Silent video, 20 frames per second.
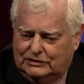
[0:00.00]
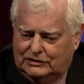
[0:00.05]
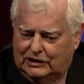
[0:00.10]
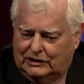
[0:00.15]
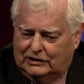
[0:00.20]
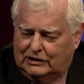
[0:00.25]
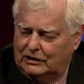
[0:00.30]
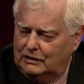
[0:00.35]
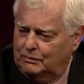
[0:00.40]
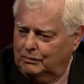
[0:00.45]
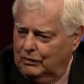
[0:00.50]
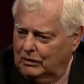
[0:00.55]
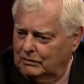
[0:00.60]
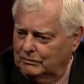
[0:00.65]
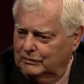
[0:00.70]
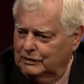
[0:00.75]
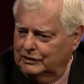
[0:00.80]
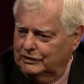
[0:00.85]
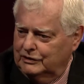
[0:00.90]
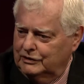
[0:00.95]
that the
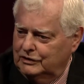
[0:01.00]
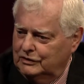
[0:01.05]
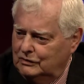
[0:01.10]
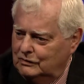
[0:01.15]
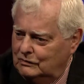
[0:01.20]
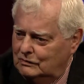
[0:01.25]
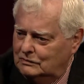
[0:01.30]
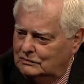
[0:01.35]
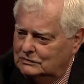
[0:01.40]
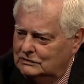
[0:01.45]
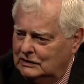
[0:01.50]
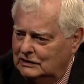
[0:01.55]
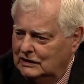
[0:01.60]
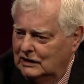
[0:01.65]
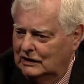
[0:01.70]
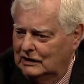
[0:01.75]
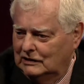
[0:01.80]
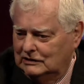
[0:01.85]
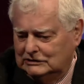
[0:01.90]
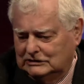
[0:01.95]
department do
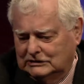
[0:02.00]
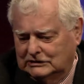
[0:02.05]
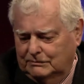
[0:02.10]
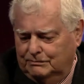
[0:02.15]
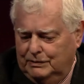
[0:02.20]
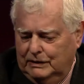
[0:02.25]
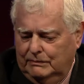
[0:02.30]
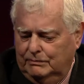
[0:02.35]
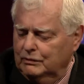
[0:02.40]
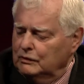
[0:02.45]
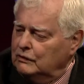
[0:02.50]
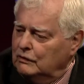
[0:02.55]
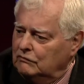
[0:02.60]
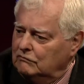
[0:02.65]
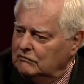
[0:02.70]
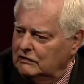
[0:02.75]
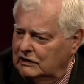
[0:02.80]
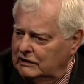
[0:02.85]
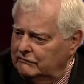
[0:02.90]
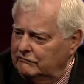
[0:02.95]
that people don't
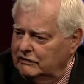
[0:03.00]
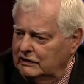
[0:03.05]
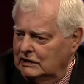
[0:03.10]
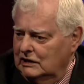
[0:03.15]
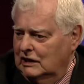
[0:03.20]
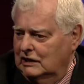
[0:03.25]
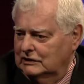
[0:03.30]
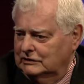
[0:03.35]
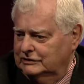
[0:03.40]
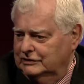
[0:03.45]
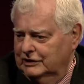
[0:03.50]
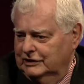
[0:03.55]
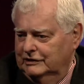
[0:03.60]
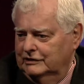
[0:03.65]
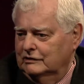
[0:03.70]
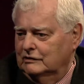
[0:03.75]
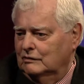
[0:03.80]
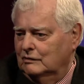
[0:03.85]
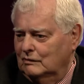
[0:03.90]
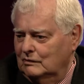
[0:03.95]
really realize they
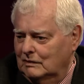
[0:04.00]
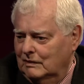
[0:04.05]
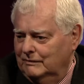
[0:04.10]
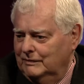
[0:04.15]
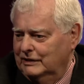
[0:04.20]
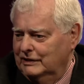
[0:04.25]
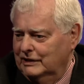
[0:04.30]
do. I mean,